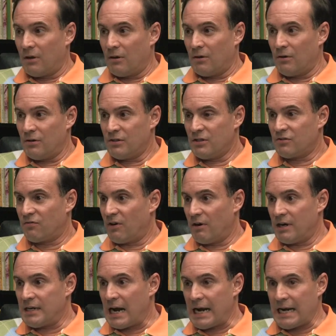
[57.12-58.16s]
Hers is
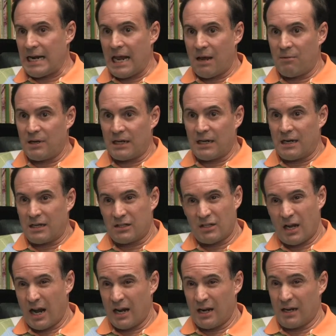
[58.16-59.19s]
very dynamic and
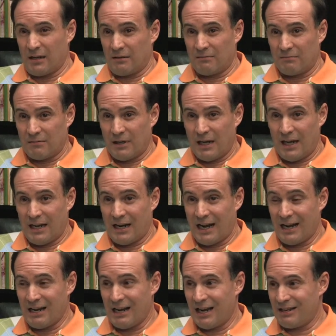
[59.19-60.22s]
exciting. And
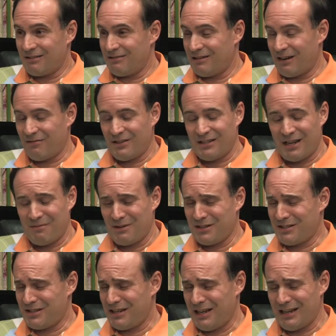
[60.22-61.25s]
I every time I
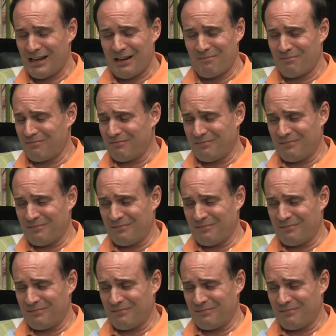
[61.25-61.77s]
see it, I'm